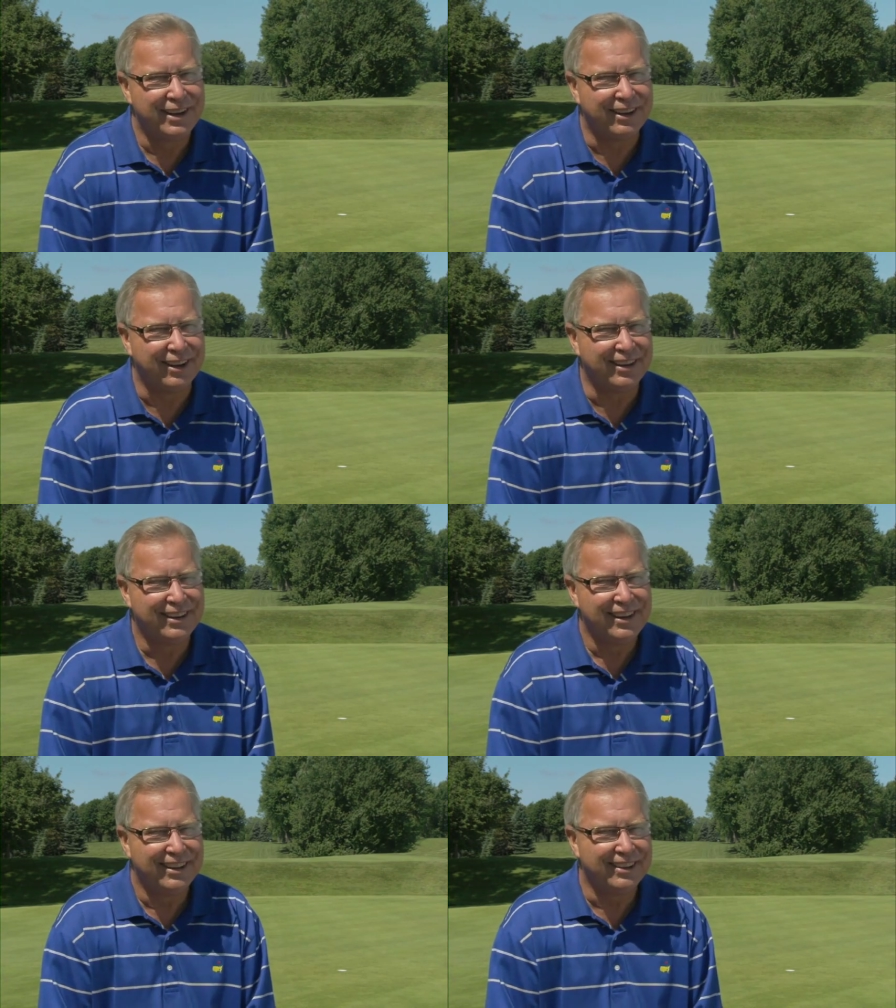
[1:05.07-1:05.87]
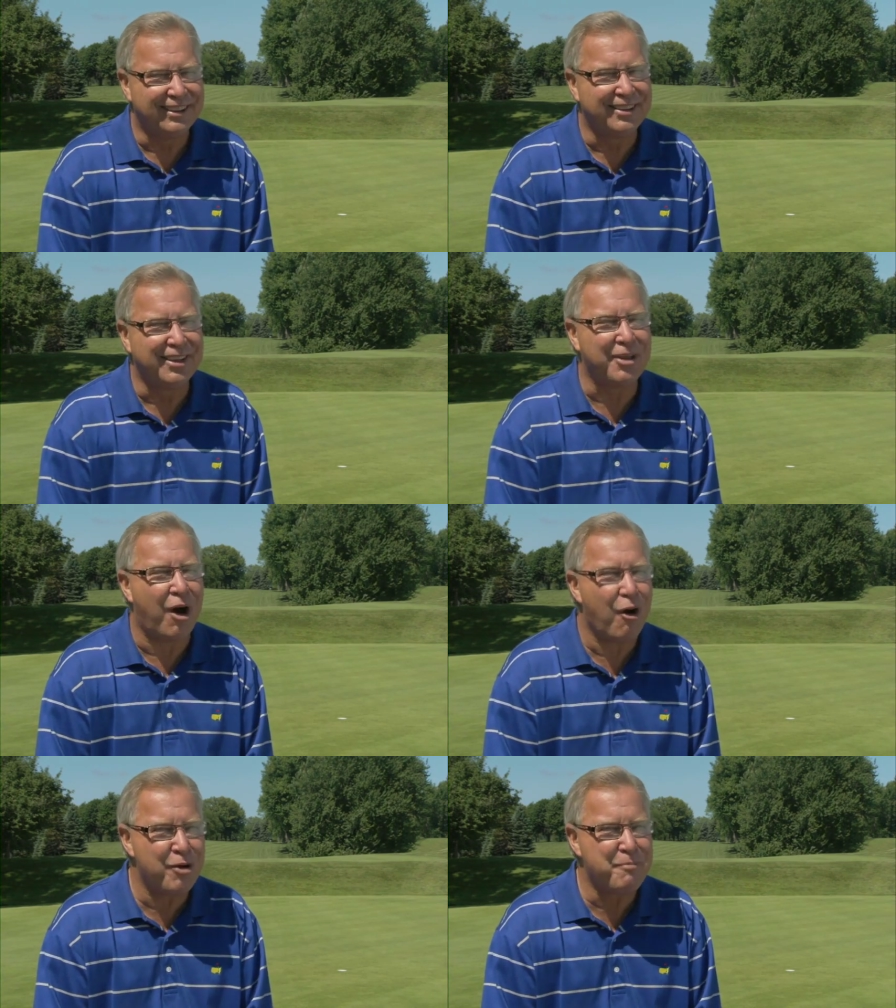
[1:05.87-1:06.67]
The
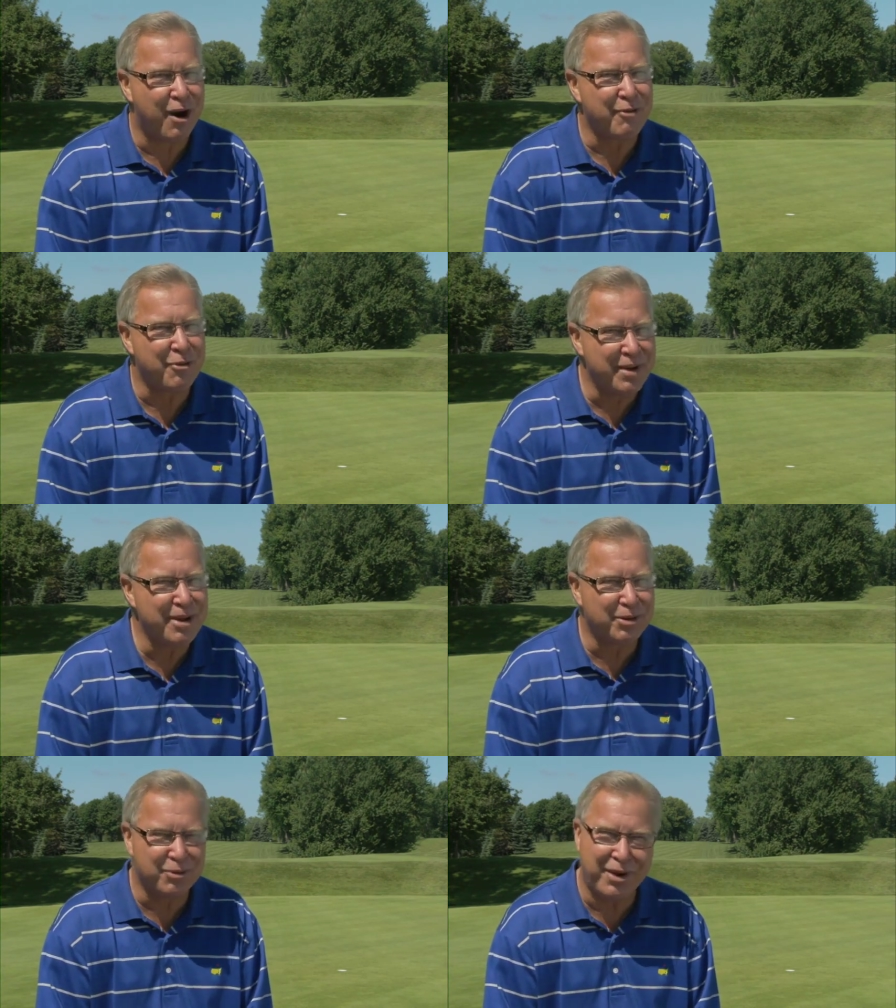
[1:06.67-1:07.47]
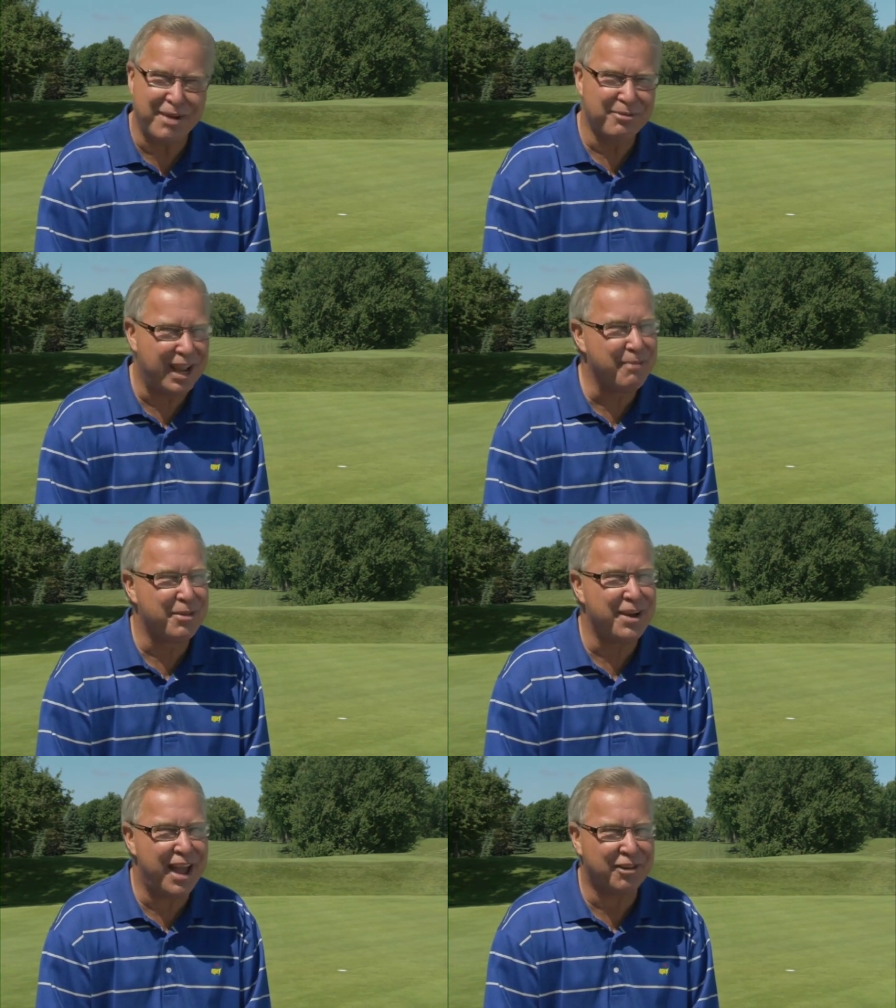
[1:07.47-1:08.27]
hard part for me was when I came to
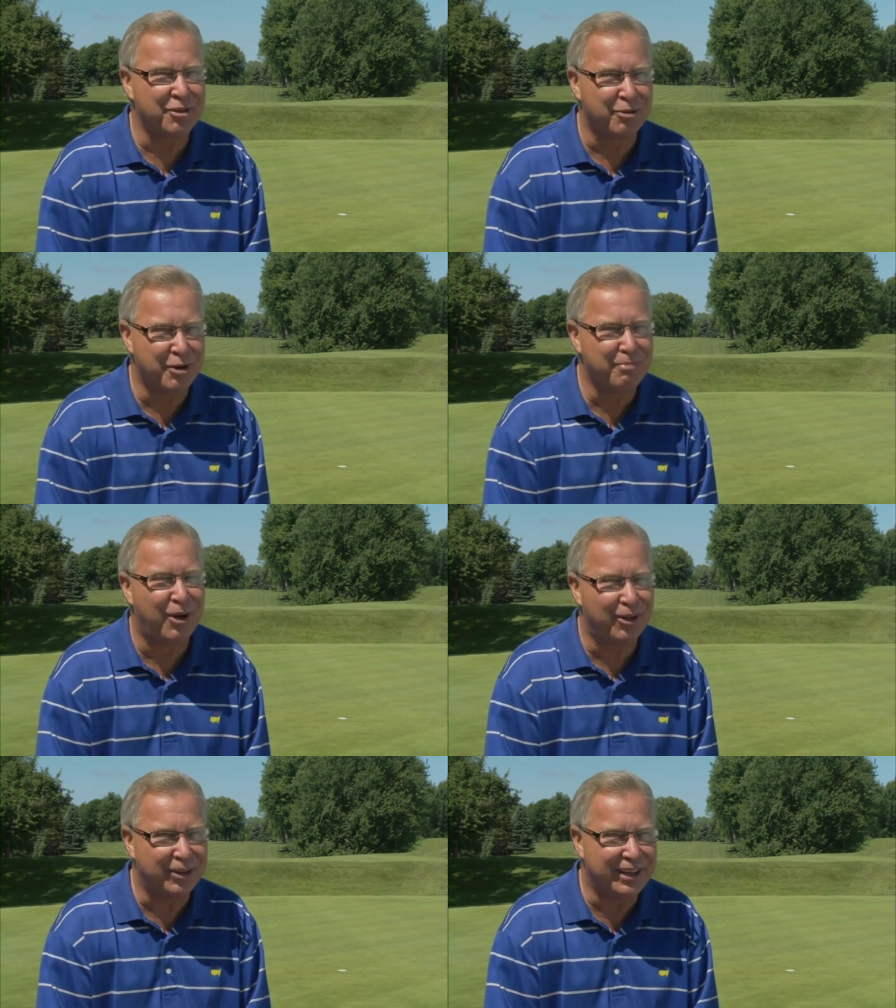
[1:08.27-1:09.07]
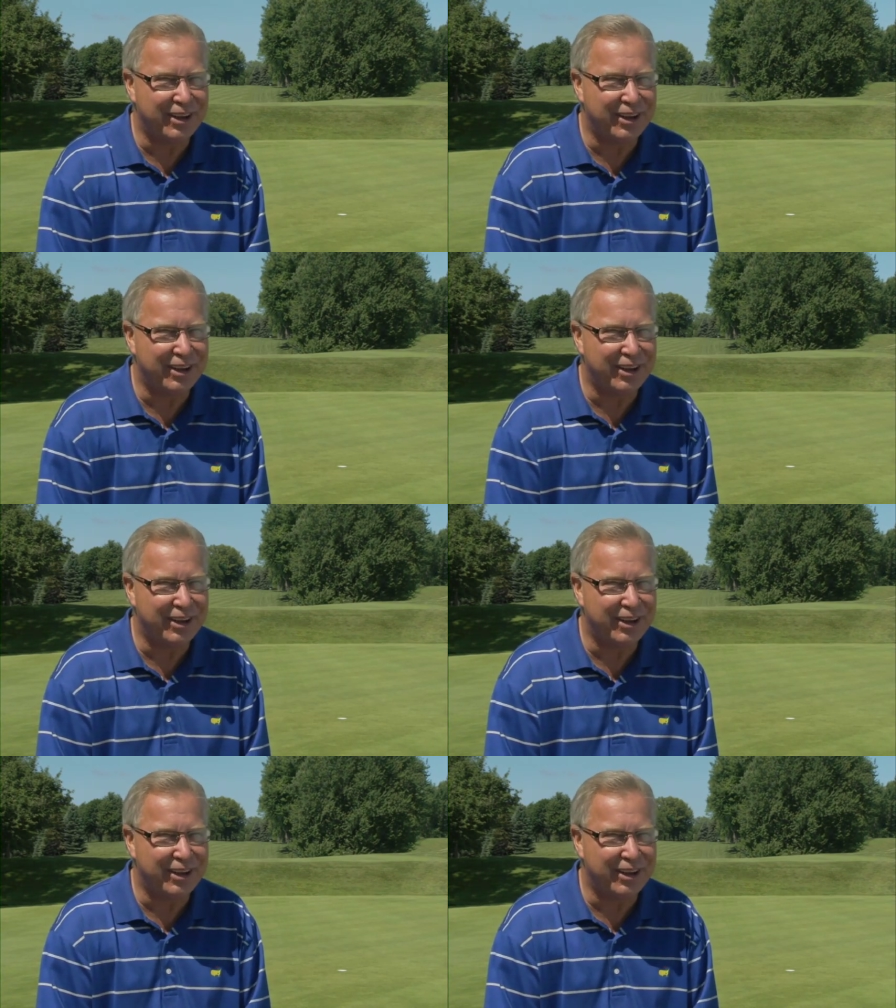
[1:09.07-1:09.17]
the National Football League.